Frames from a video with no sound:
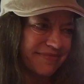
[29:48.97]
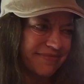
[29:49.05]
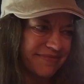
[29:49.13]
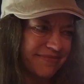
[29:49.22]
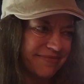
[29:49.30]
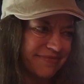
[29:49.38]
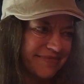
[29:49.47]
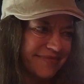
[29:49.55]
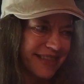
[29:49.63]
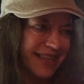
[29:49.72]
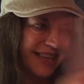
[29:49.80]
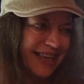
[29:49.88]

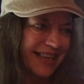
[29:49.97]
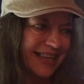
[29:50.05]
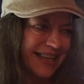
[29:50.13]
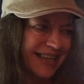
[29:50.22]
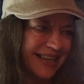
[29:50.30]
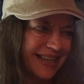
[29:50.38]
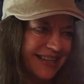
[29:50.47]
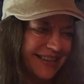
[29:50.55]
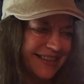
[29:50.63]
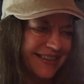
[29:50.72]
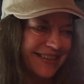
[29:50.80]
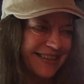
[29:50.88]

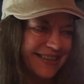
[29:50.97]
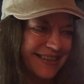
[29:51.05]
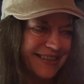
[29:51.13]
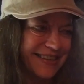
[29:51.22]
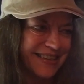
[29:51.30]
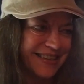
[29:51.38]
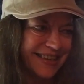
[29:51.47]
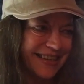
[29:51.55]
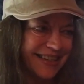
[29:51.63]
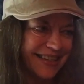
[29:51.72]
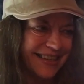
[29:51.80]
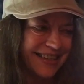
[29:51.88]

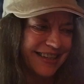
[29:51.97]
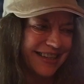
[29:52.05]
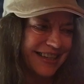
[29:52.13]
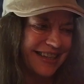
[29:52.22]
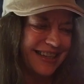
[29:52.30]
No words are spoken by the person on screen.